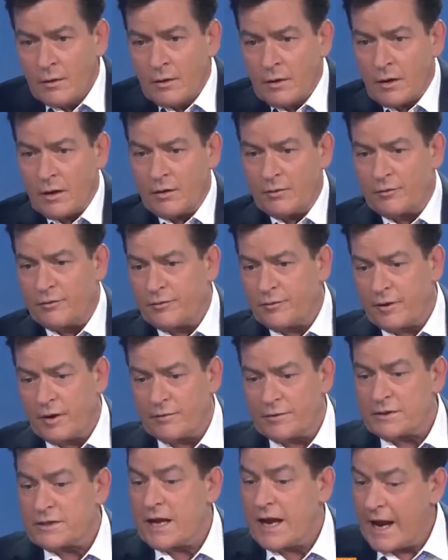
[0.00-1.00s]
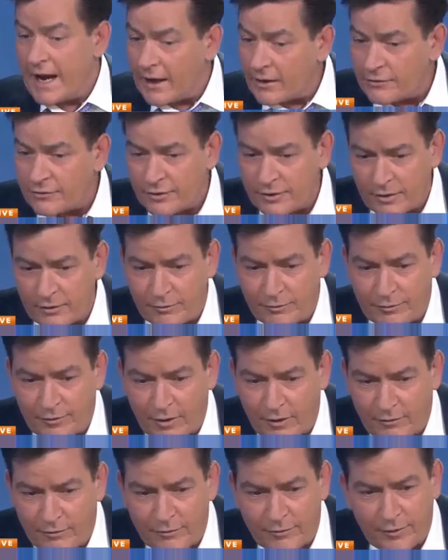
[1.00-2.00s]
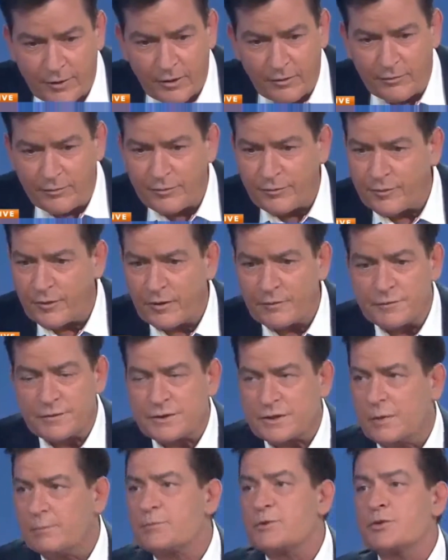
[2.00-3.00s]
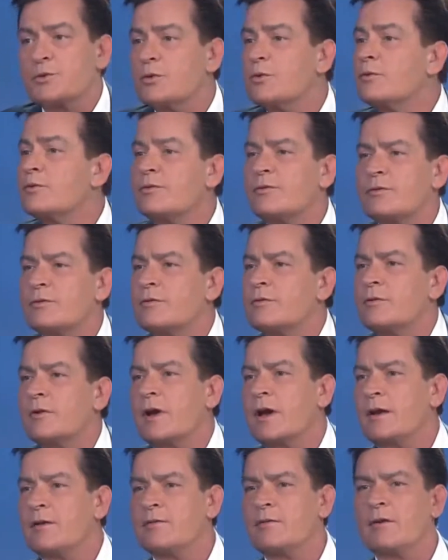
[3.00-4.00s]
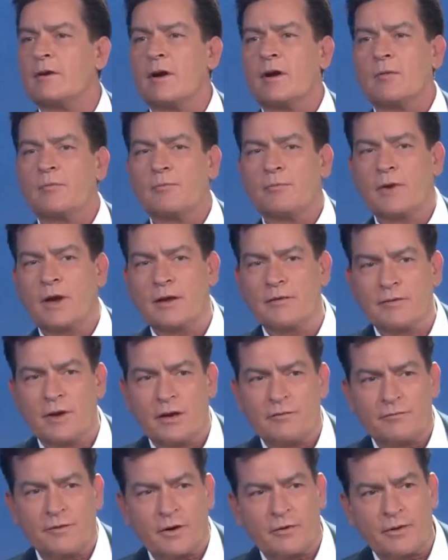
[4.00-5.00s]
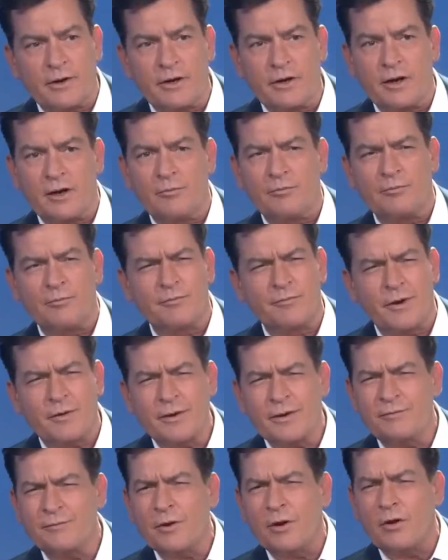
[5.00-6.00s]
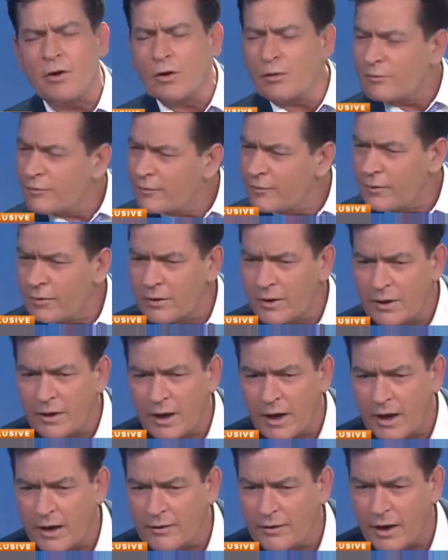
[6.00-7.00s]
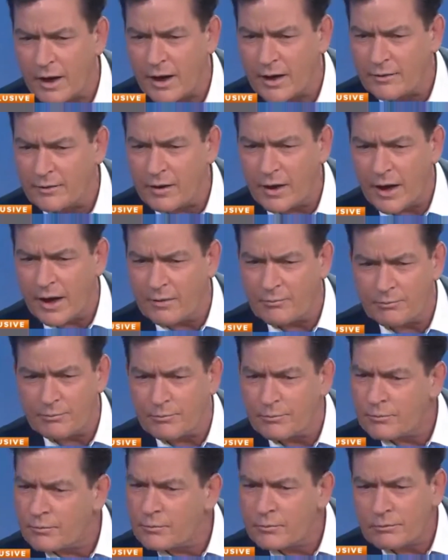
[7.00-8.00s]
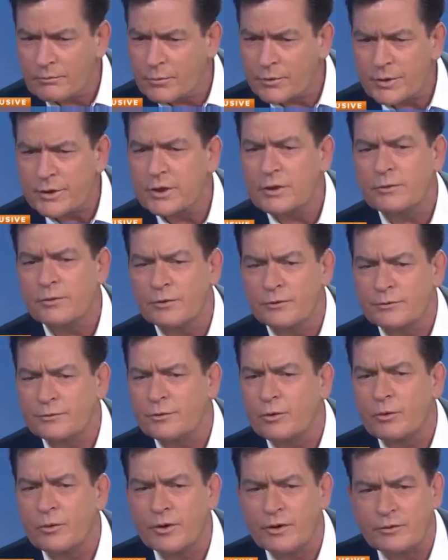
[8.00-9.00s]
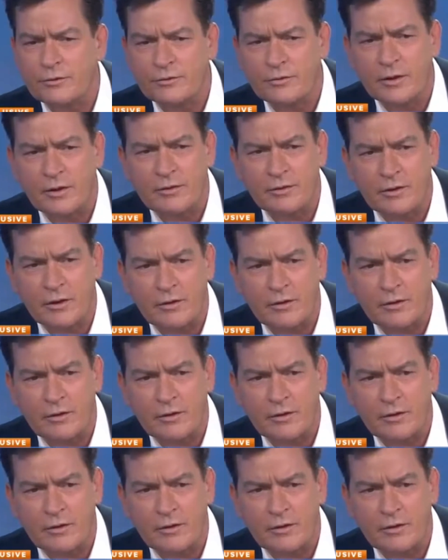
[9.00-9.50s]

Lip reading: of attacks and of sub-truths and very harmful and mercurial stories that